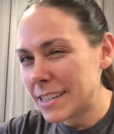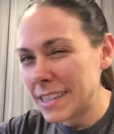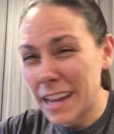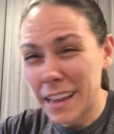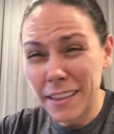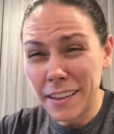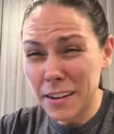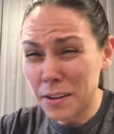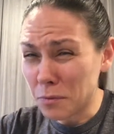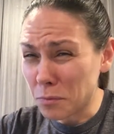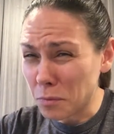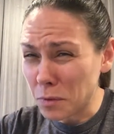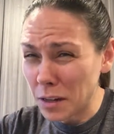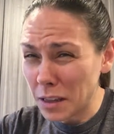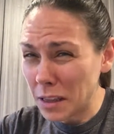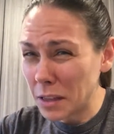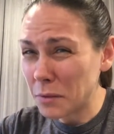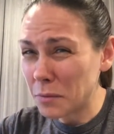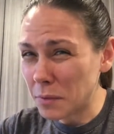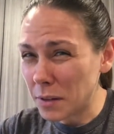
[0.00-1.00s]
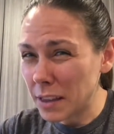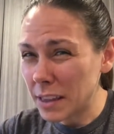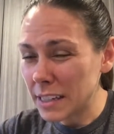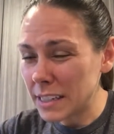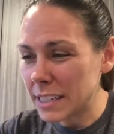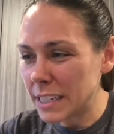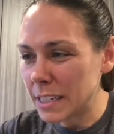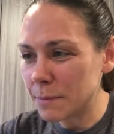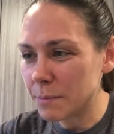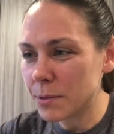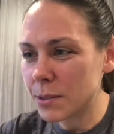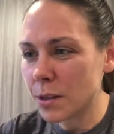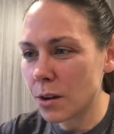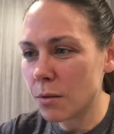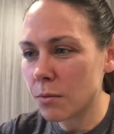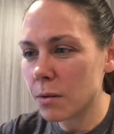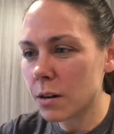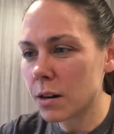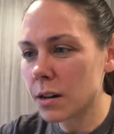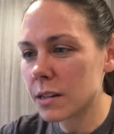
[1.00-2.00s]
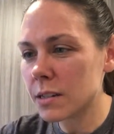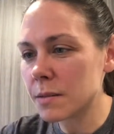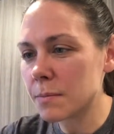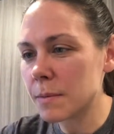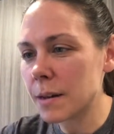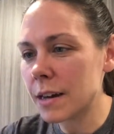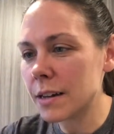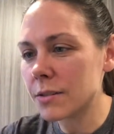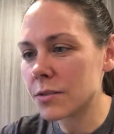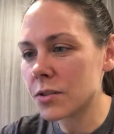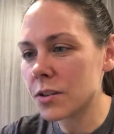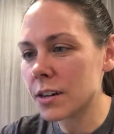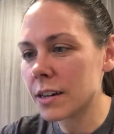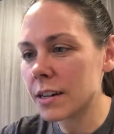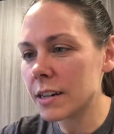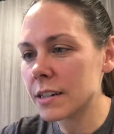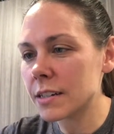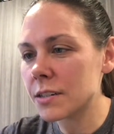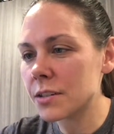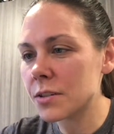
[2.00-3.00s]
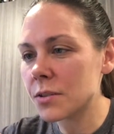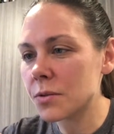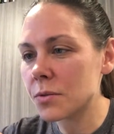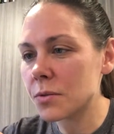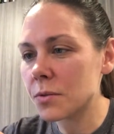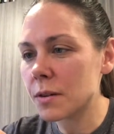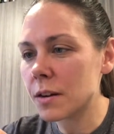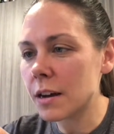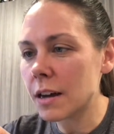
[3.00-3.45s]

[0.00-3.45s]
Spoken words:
Not like a really, really deep soak, because I'm not trying to